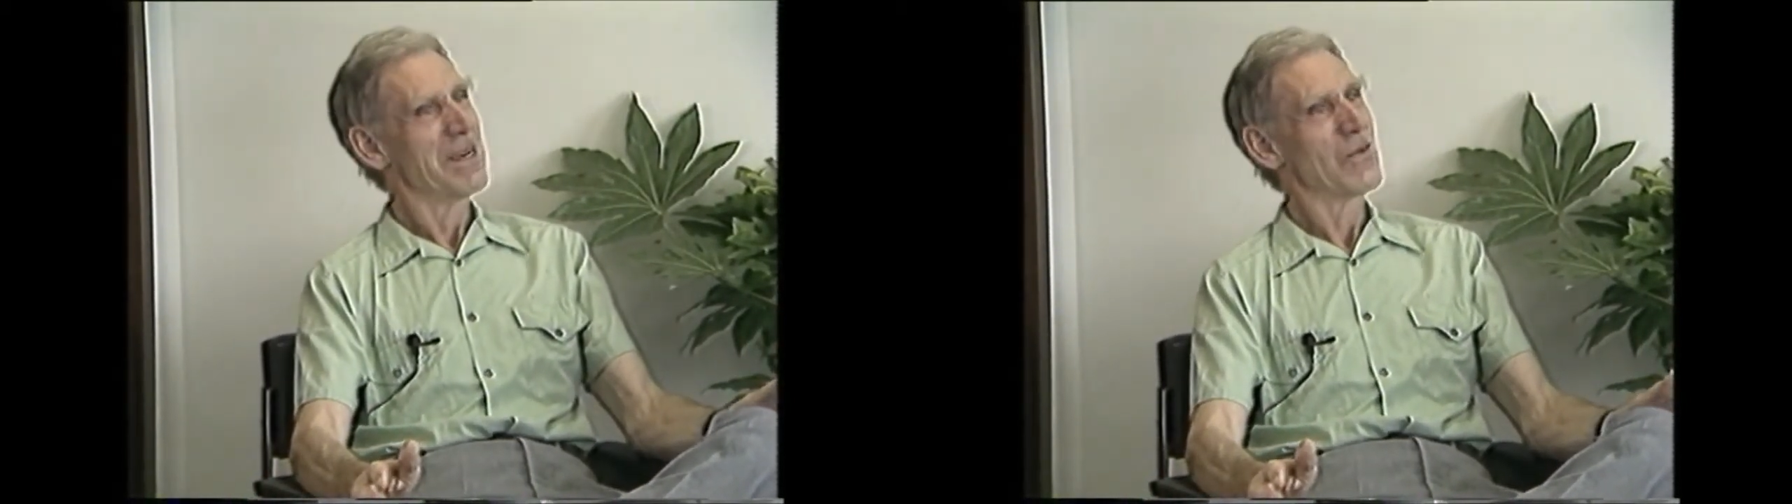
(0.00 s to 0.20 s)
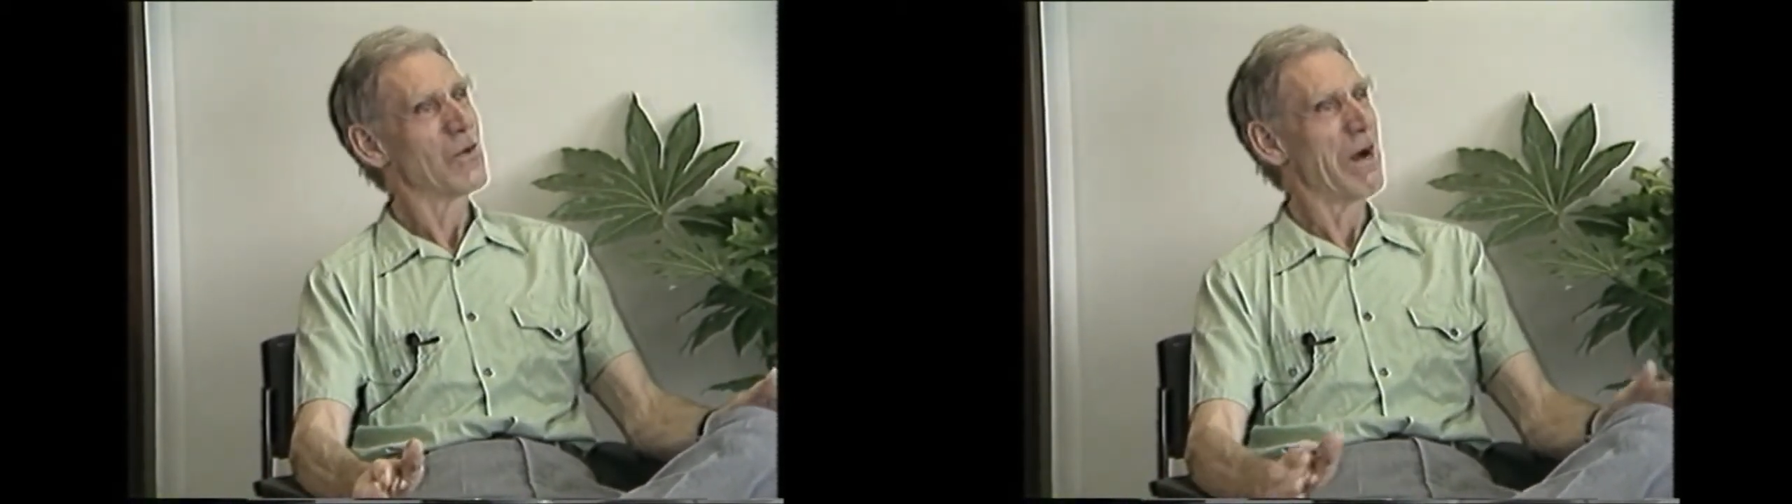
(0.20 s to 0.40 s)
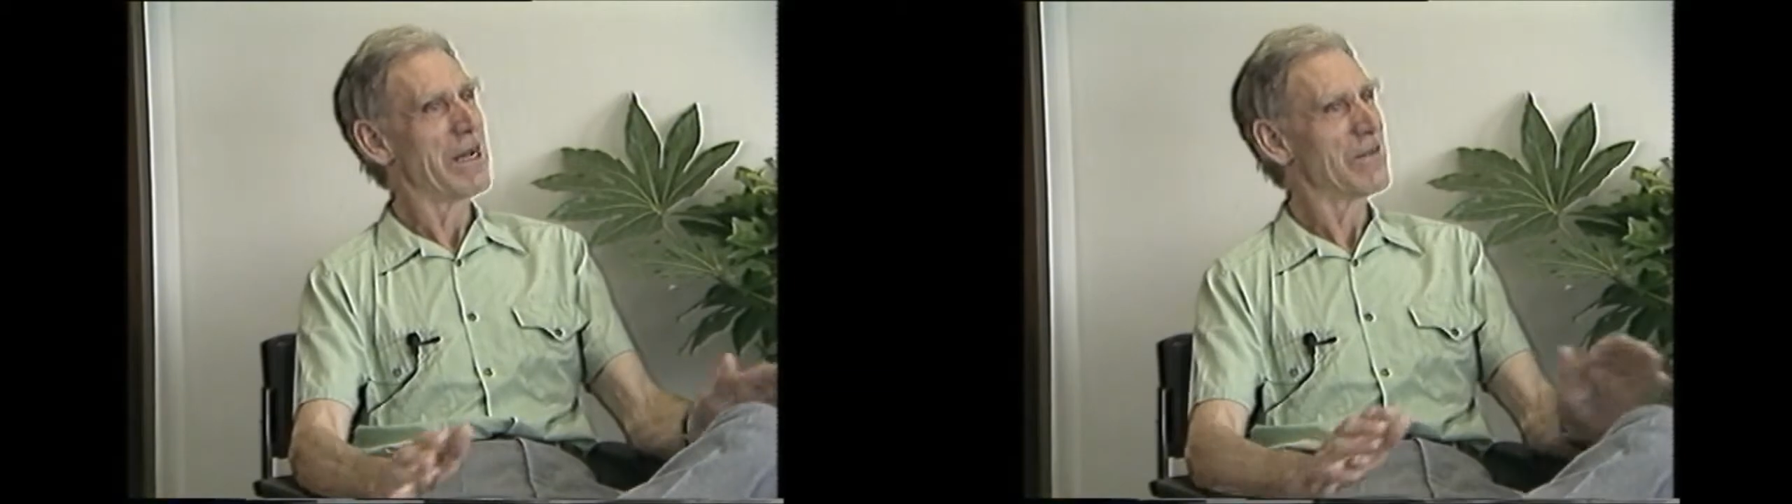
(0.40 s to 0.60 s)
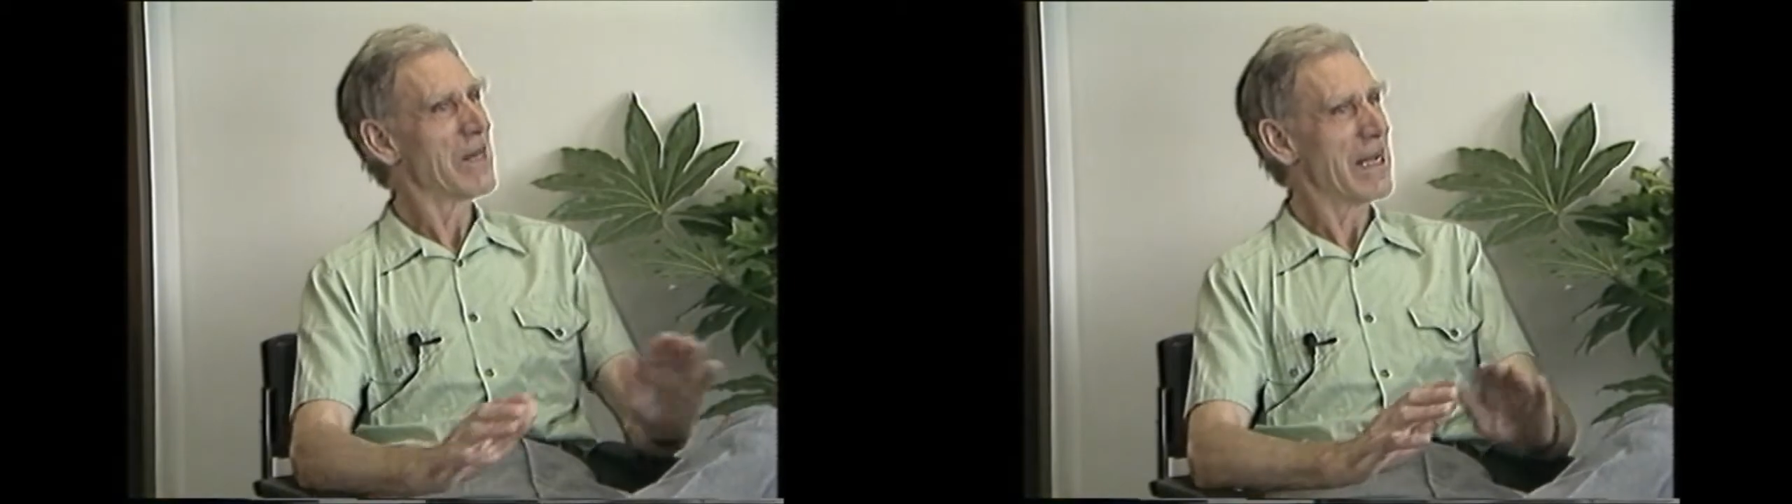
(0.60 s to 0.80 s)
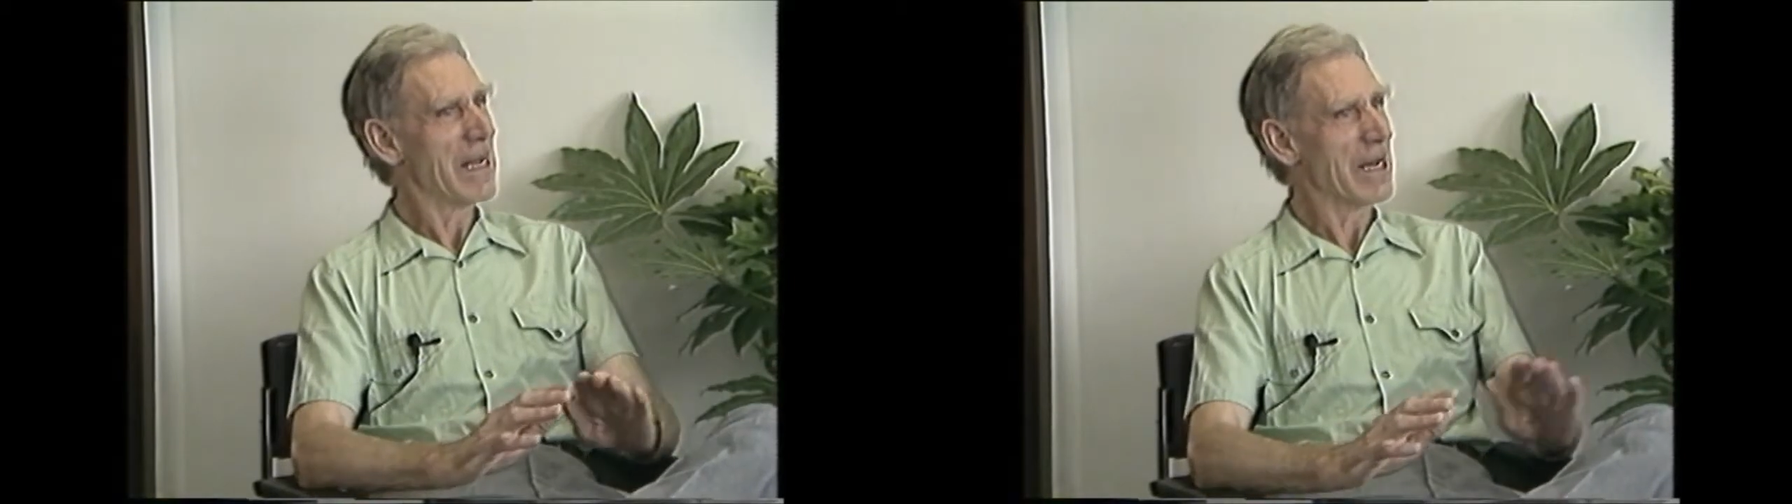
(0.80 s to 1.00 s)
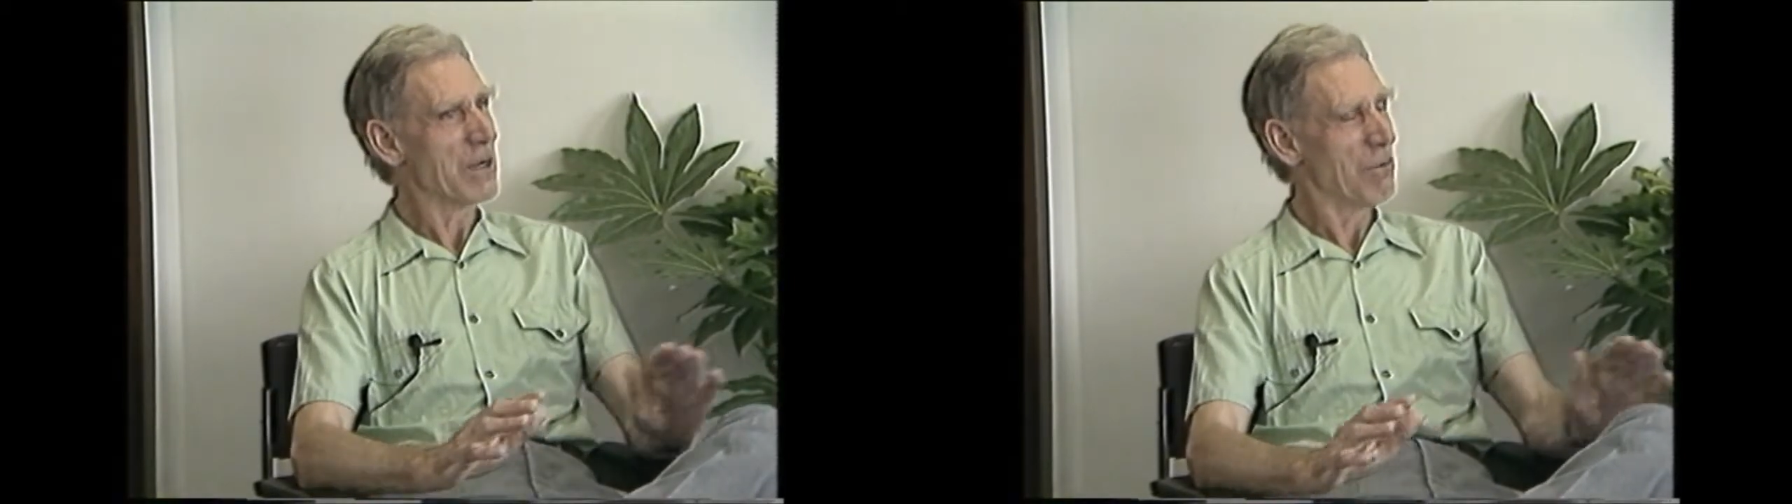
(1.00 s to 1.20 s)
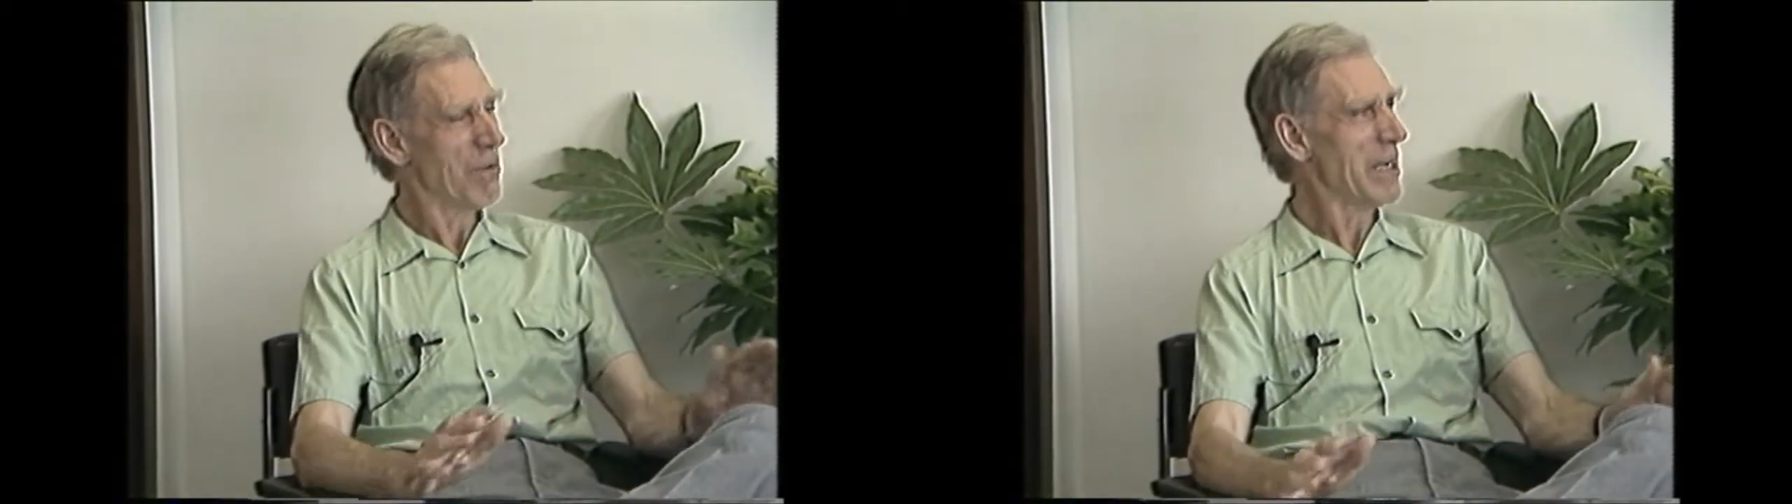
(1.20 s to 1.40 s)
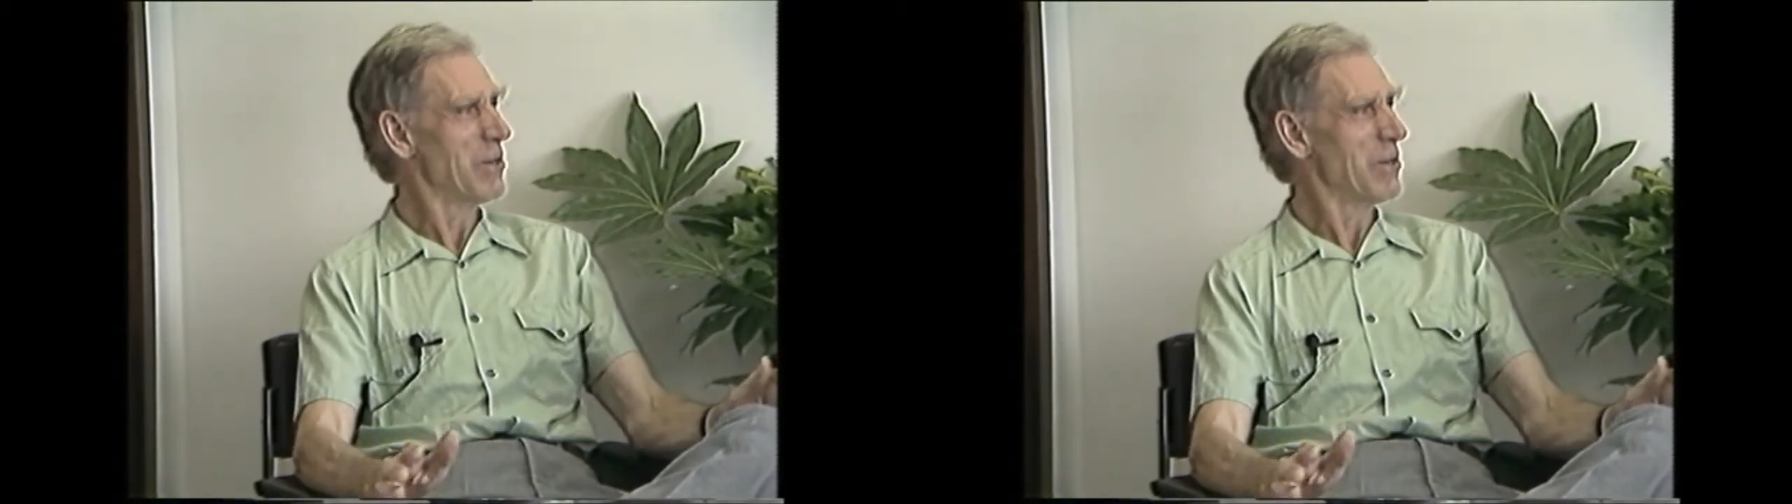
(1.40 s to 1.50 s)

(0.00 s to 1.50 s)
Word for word: So I decided I'd go right